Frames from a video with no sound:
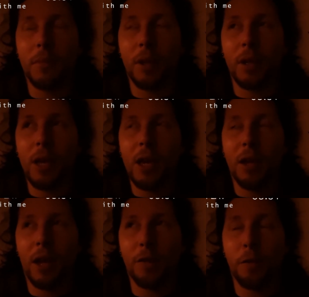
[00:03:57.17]
Yeah,
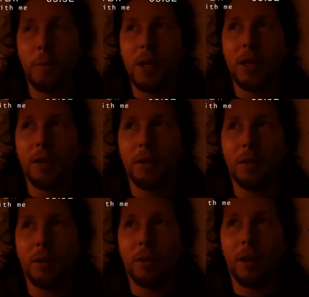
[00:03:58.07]
like for me,
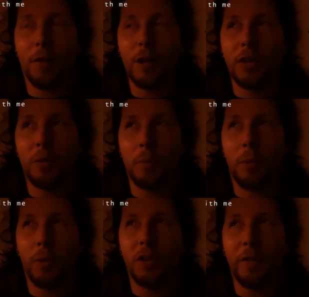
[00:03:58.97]
I think it's
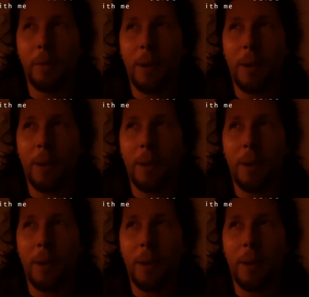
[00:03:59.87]
important to have that